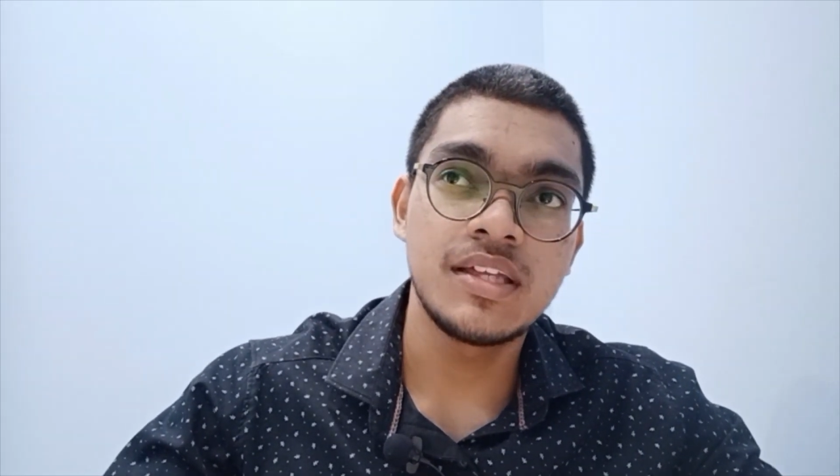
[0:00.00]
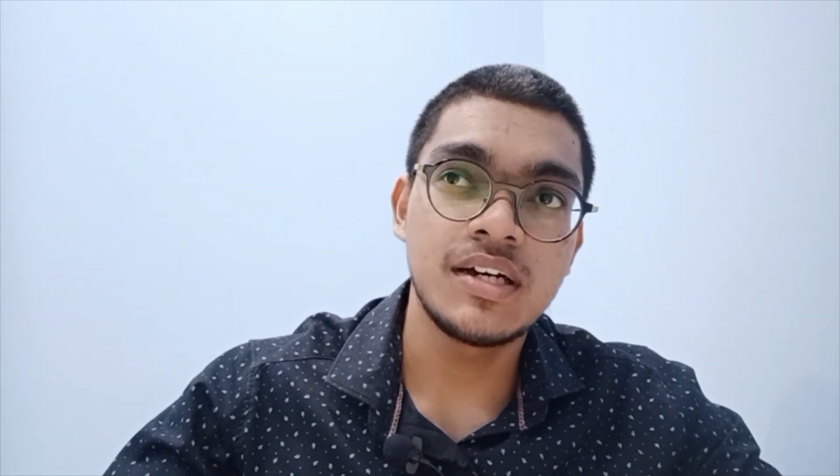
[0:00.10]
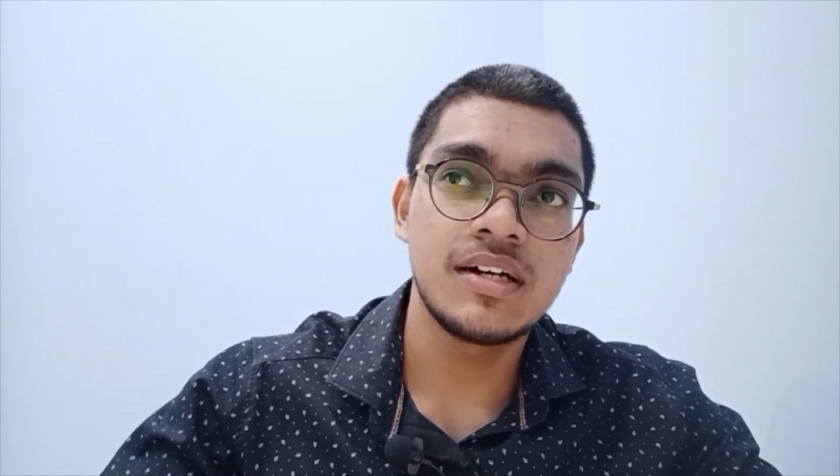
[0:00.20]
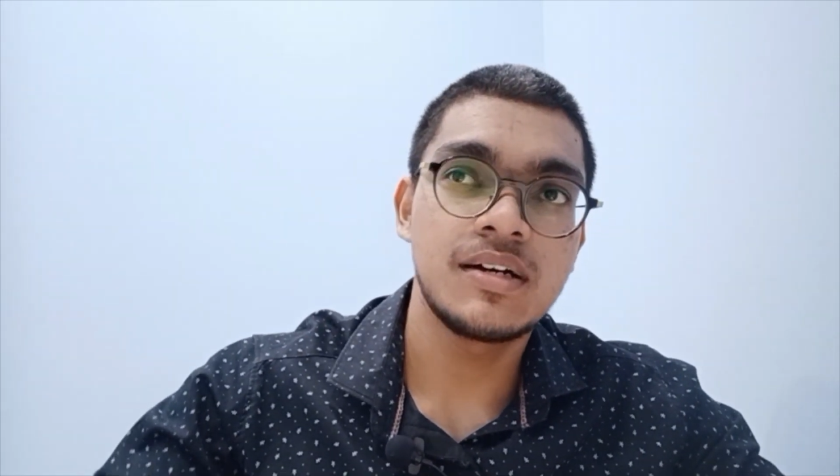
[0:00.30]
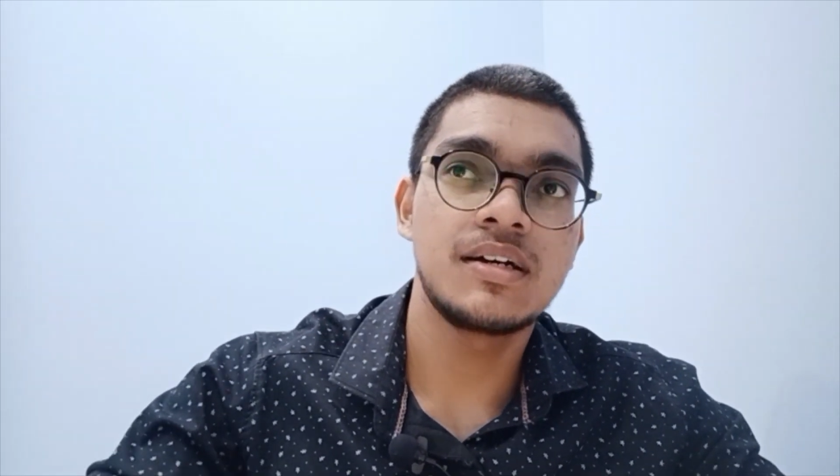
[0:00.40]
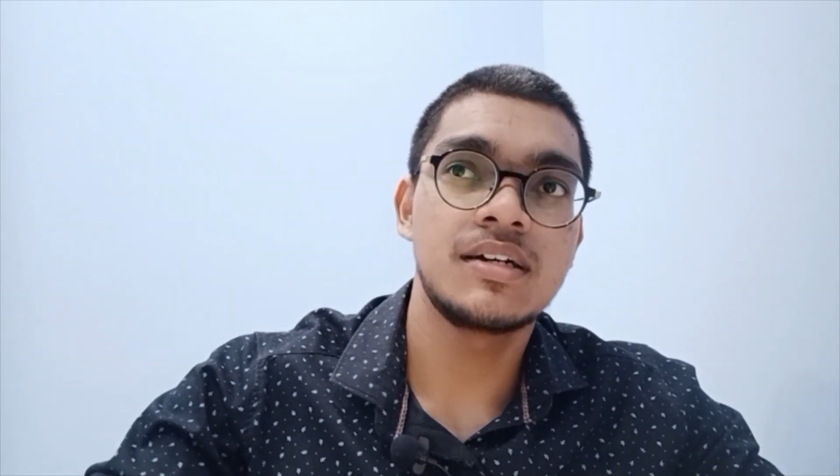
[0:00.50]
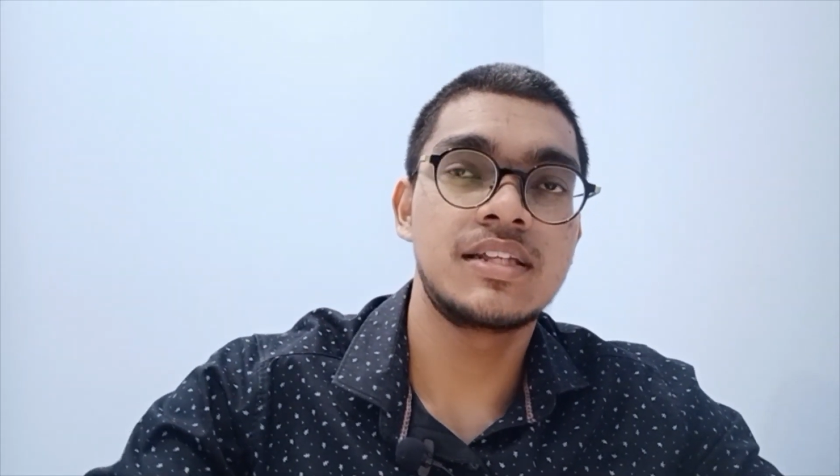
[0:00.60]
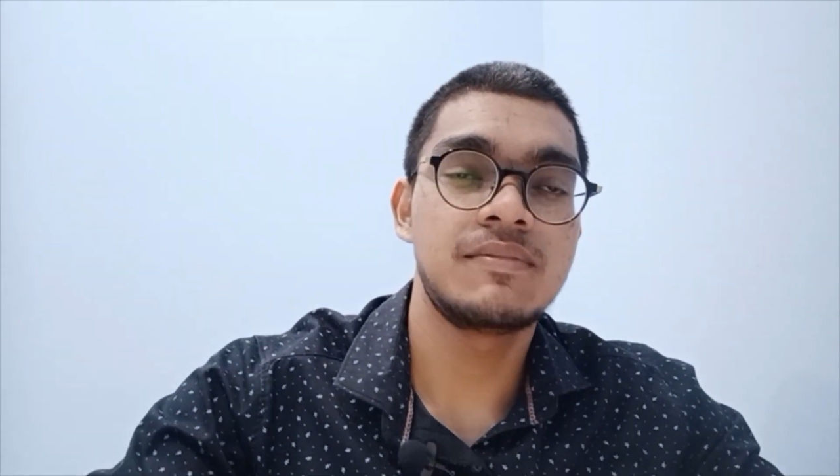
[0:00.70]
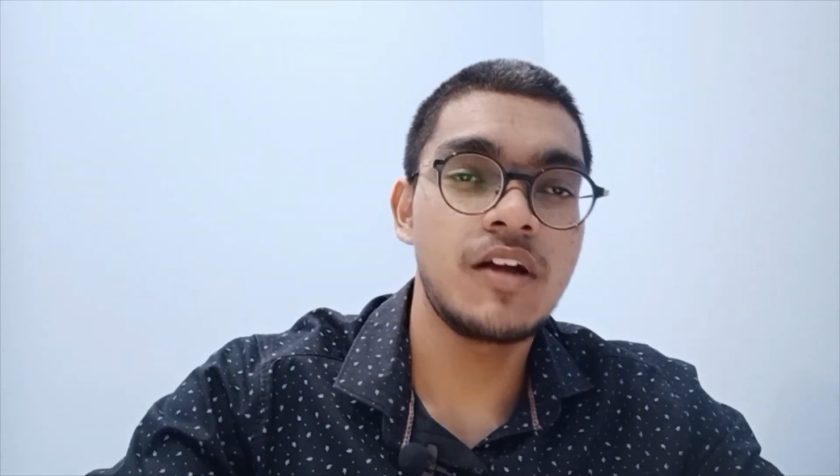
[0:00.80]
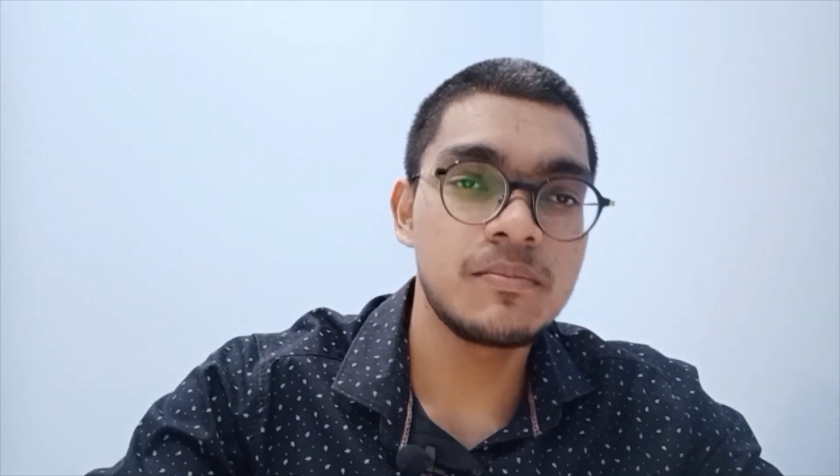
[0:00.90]
the
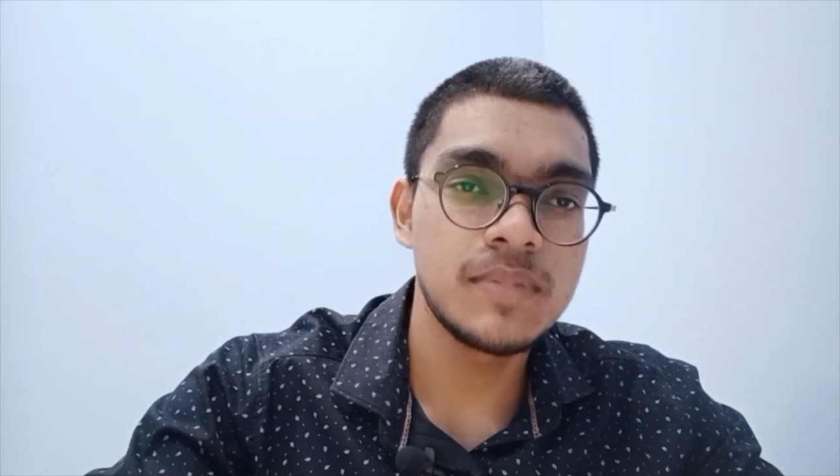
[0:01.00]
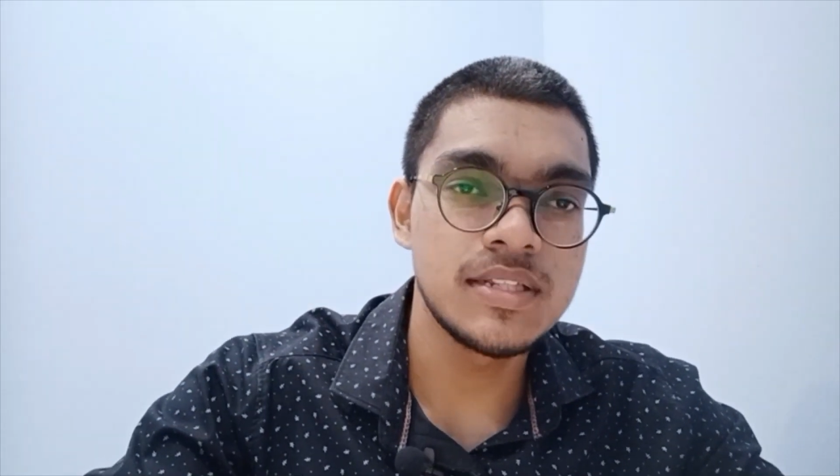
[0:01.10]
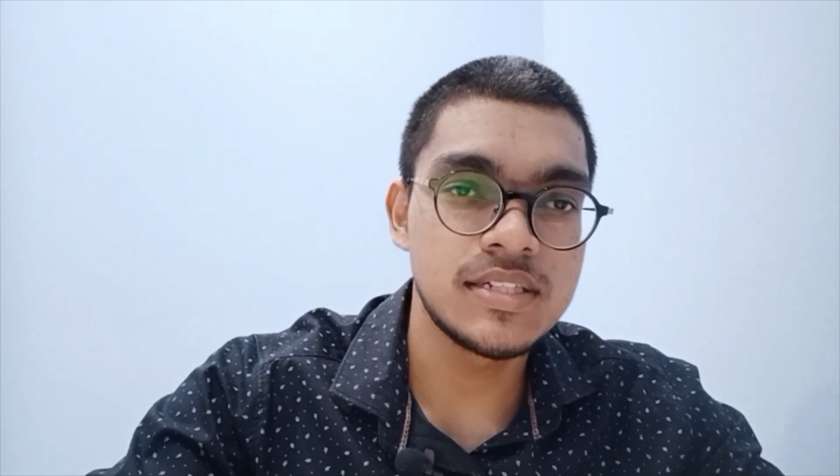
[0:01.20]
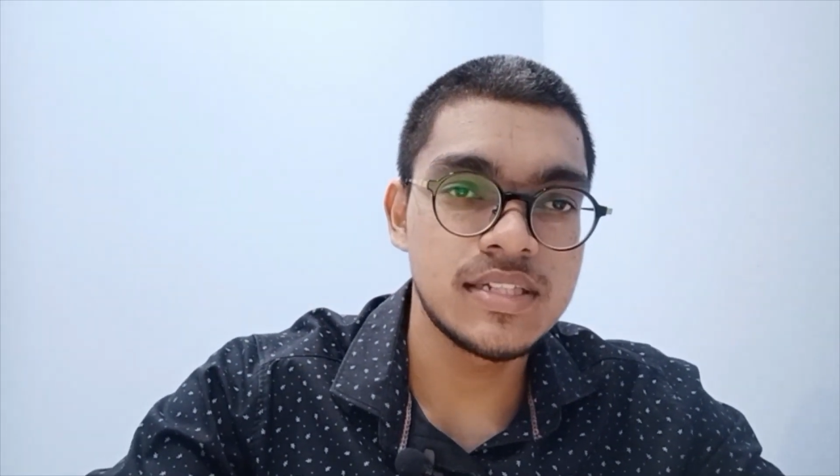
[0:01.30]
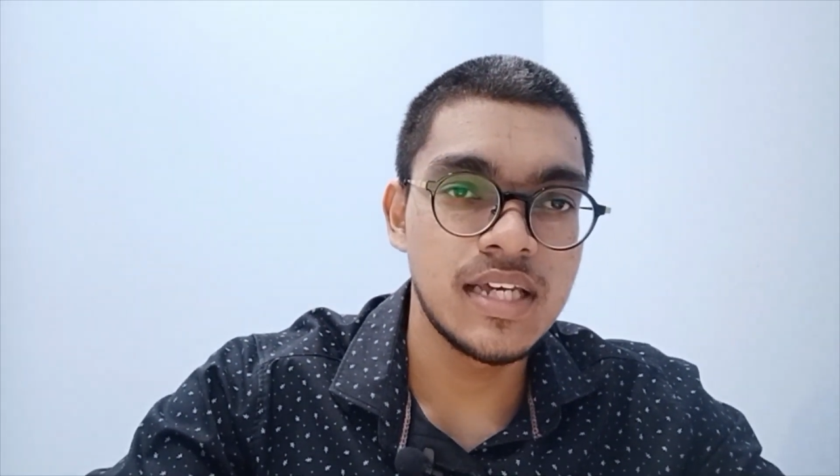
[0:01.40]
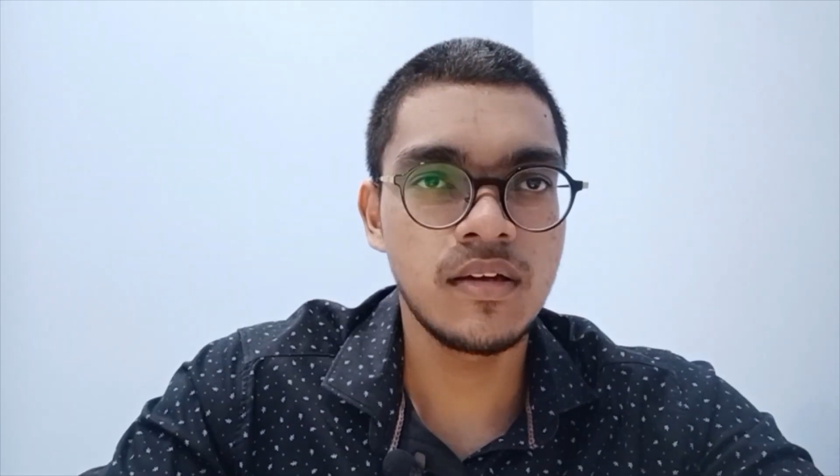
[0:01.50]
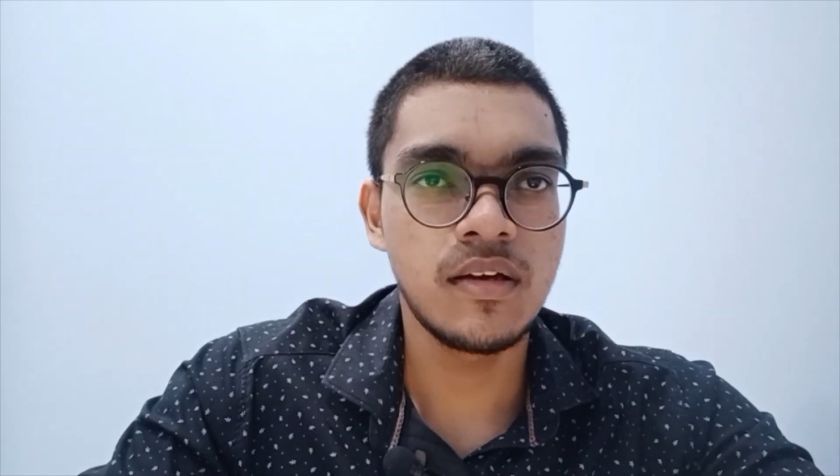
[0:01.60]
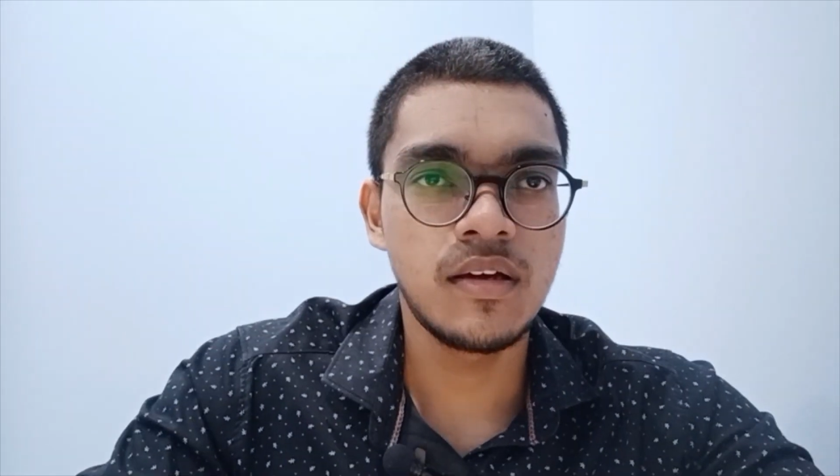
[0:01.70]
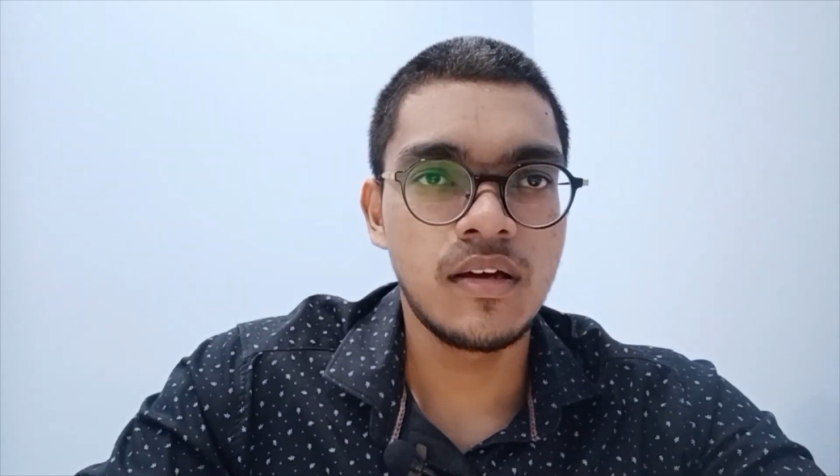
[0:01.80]
developments.